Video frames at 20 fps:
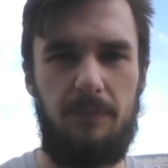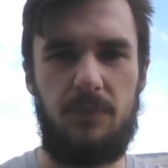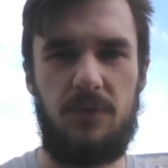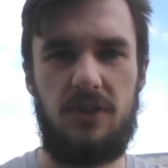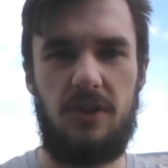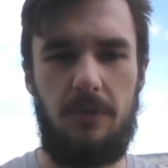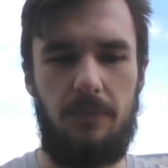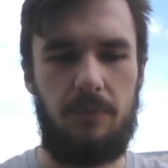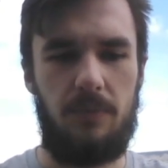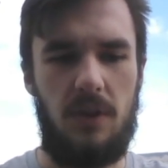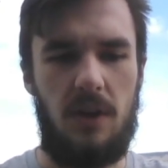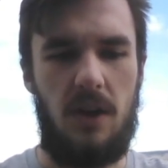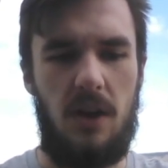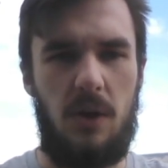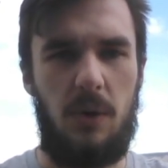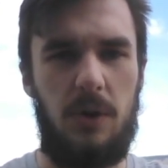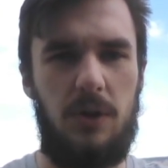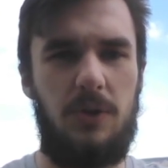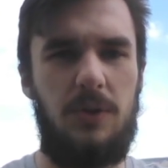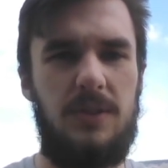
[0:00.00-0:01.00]
So
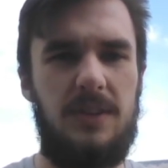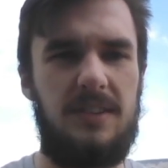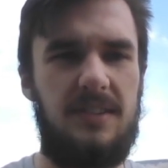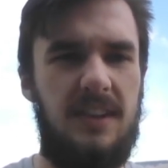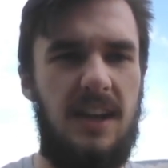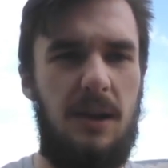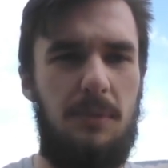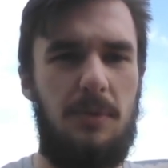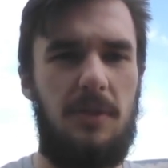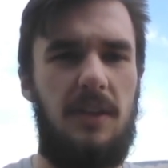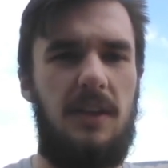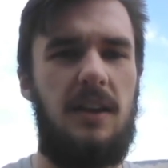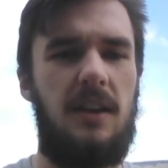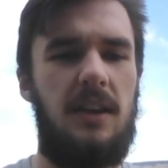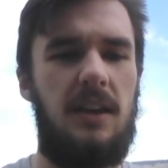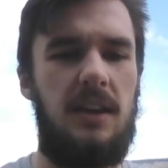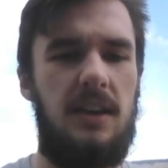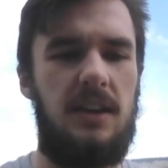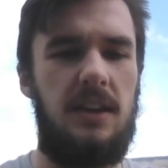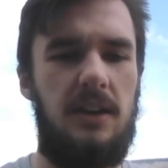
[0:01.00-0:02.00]
we're doing the same thing
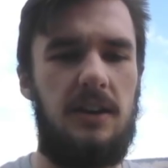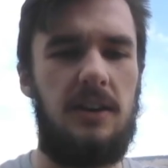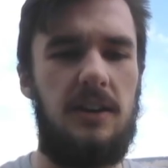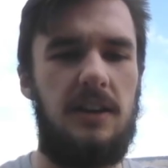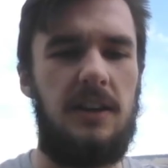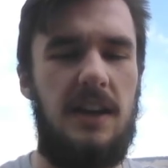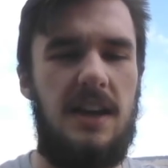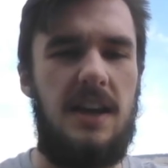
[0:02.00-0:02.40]
here